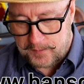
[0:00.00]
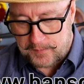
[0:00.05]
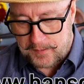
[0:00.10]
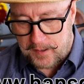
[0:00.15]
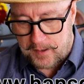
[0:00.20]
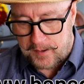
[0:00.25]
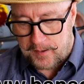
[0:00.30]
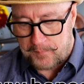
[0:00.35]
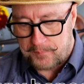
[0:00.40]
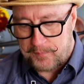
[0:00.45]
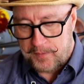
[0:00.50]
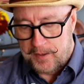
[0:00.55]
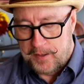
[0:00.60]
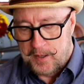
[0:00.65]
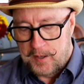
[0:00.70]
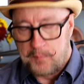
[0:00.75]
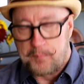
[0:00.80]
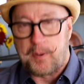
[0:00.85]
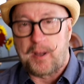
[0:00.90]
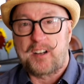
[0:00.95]
it.
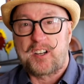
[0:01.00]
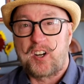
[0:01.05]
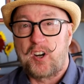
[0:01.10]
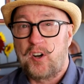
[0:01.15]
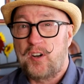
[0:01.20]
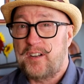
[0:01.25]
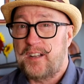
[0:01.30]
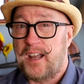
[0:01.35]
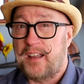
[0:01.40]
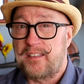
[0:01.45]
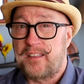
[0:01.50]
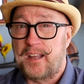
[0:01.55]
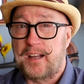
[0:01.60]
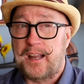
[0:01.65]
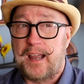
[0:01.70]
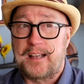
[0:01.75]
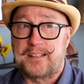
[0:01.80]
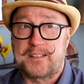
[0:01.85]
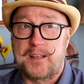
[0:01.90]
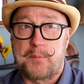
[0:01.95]
But currently, I think
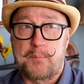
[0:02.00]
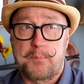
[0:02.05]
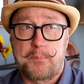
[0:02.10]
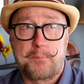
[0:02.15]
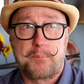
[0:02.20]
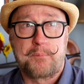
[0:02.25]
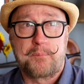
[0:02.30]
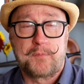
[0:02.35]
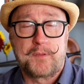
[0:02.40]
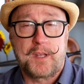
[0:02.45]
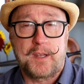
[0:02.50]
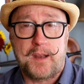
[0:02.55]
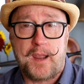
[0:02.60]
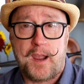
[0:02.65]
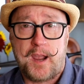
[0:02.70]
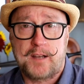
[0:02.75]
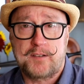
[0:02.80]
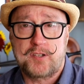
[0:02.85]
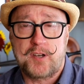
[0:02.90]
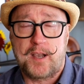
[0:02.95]

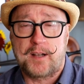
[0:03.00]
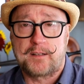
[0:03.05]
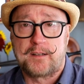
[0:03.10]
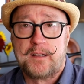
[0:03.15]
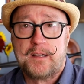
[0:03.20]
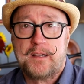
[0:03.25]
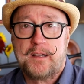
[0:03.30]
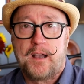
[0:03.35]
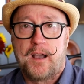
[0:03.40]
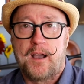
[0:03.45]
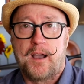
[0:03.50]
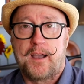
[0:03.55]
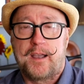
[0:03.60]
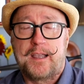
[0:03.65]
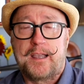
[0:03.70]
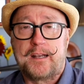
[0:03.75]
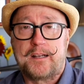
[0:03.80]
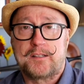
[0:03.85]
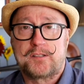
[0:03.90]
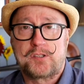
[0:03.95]
today I checked,
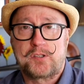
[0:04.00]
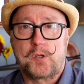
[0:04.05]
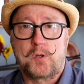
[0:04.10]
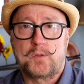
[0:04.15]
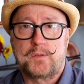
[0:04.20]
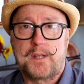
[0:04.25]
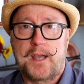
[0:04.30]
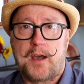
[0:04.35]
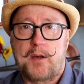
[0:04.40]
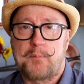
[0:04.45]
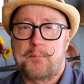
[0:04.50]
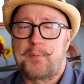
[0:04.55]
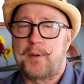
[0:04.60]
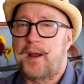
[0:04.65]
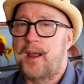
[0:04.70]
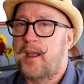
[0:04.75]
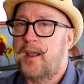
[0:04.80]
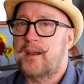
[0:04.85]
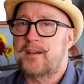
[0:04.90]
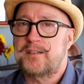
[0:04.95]
it is sold out, but
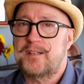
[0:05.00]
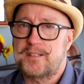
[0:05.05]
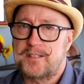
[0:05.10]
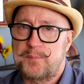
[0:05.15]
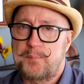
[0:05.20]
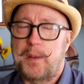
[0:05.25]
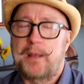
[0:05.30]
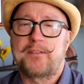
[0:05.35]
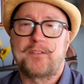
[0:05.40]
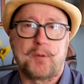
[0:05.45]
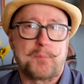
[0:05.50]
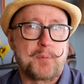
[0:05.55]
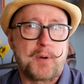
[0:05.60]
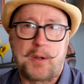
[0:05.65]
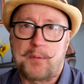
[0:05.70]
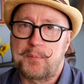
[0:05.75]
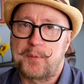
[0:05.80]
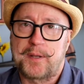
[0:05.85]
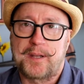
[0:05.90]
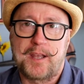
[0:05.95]
I anticipate they'll
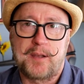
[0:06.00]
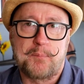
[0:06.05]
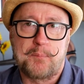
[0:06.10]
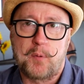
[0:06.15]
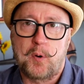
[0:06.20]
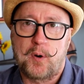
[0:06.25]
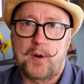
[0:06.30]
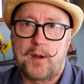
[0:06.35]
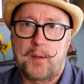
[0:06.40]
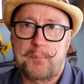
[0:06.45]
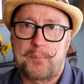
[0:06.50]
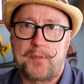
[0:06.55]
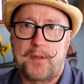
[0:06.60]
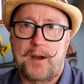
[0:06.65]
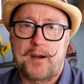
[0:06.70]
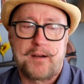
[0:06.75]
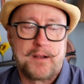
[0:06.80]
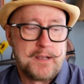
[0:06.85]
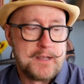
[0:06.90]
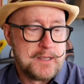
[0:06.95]
probably get more up
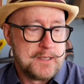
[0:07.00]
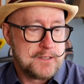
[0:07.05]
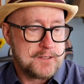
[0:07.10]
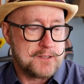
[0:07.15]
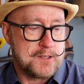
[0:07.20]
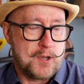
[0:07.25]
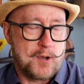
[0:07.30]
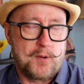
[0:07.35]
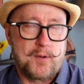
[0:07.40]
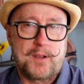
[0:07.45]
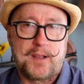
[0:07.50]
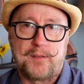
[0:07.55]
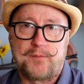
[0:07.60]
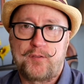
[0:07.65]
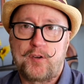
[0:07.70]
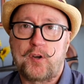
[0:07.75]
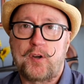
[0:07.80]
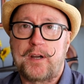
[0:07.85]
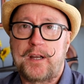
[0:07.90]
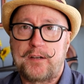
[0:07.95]
there. So
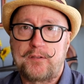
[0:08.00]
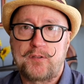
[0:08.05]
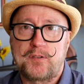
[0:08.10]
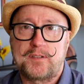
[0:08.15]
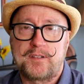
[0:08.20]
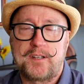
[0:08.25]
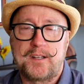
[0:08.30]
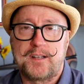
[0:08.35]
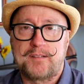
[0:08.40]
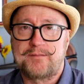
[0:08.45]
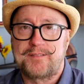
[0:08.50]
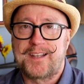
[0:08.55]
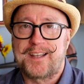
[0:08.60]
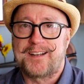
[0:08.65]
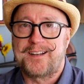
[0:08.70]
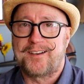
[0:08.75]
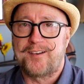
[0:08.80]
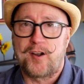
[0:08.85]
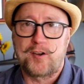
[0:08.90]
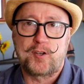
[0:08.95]
if you're interested,
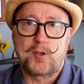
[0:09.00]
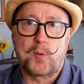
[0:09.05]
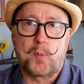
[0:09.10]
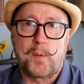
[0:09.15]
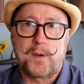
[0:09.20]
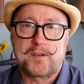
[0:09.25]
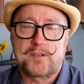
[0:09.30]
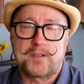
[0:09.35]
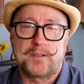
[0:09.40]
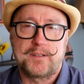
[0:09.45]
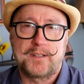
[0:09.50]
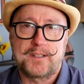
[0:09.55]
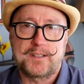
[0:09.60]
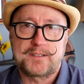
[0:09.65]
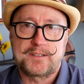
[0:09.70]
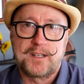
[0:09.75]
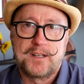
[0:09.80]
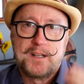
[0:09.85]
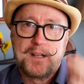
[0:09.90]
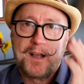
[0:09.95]
get it on your wish
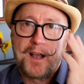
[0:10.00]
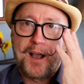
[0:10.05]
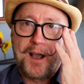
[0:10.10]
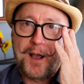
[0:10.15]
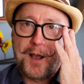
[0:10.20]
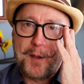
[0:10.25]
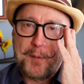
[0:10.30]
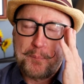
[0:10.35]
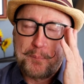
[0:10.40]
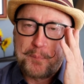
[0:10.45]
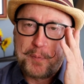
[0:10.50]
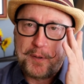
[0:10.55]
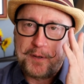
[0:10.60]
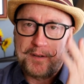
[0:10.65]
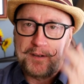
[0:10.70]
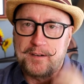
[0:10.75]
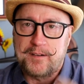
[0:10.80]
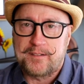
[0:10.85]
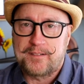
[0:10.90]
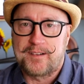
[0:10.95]
list. Put
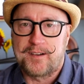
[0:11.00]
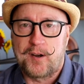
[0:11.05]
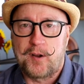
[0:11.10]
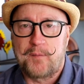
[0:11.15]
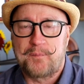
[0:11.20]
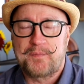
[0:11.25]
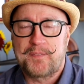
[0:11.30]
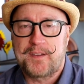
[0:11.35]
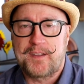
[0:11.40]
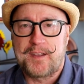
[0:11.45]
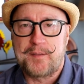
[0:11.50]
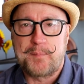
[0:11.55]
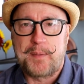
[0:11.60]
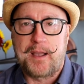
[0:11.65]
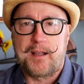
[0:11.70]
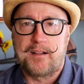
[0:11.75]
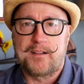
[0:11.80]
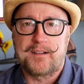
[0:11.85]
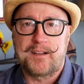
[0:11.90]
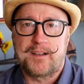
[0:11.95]
a
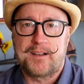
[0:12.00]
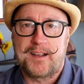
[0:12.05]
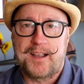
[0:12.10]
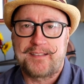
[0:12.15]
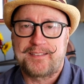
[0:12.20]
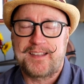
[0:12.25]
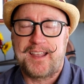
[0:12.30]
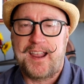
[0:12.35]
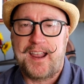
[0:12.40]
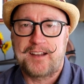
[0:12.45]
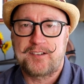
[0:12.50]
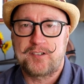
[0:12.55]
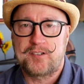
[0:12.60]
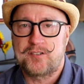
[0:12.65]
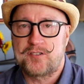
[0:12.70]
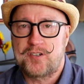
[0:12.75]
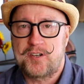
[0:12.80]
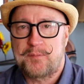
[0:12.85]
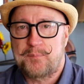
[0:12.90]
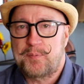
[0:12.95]
email at the Hanson
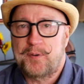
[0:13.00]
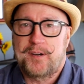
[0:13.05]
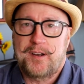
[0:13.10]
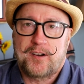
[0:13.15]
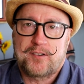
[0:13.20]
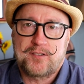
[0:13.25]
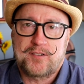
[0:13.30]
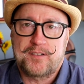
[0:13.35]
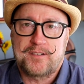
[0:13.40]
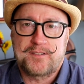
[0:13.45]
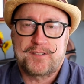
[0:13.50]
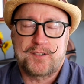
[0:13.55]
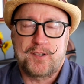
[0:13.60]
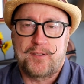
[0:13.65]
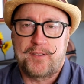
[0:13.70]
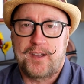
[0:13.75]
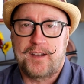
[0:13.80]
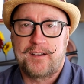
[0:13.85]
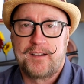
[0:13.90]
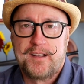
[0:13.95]
Chien Productions so
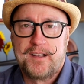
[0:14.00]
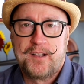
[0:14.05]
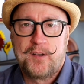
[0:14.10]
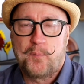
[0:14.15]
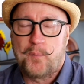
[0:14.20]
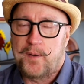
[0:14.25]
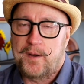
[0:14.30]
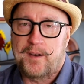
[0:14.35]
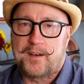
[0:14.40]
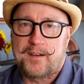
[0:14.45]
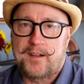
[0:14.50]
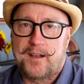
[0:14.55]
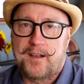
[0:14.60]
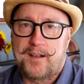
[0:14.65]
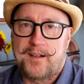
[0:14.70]
that when it